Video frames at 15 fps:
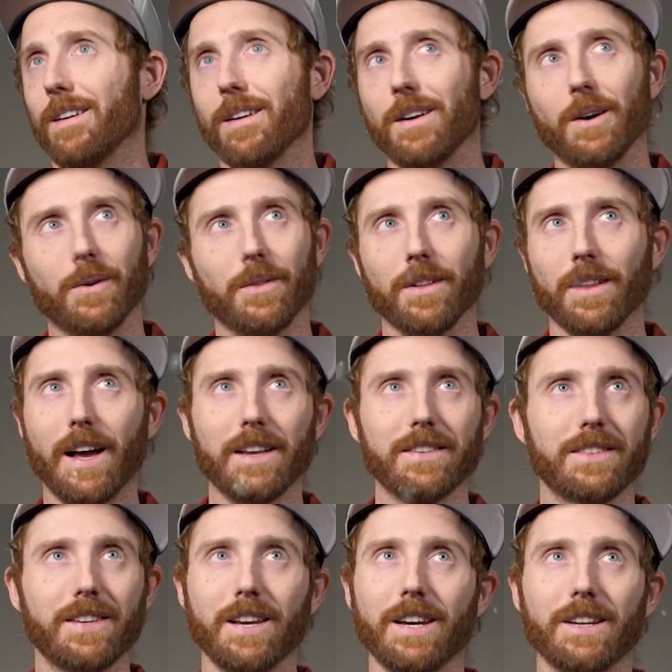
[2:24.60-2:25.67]
the
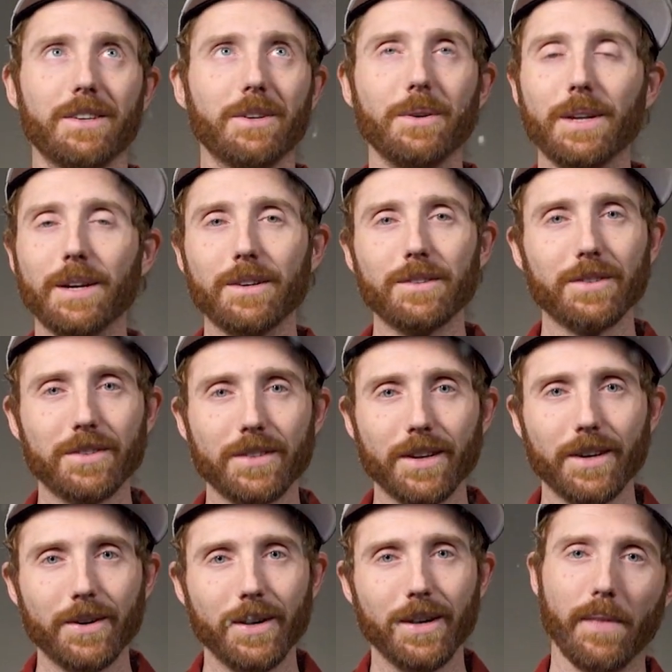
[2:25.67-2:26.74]
last 2 years or
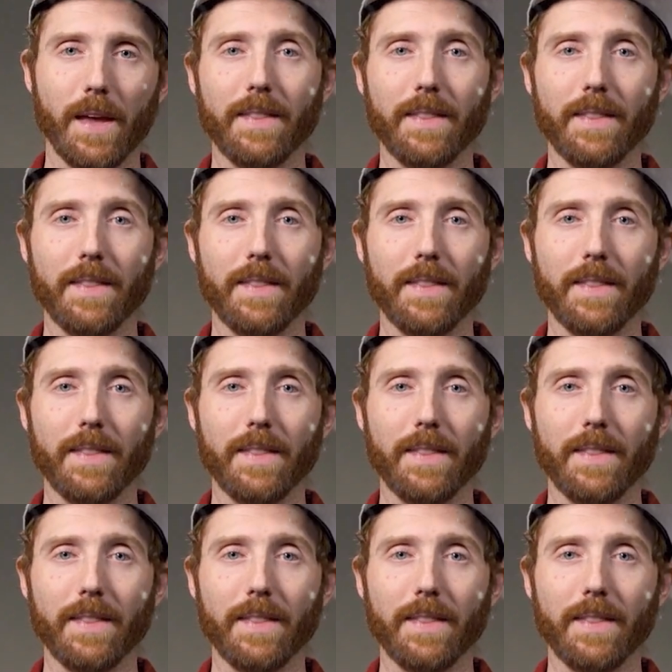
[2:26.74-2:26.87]
so.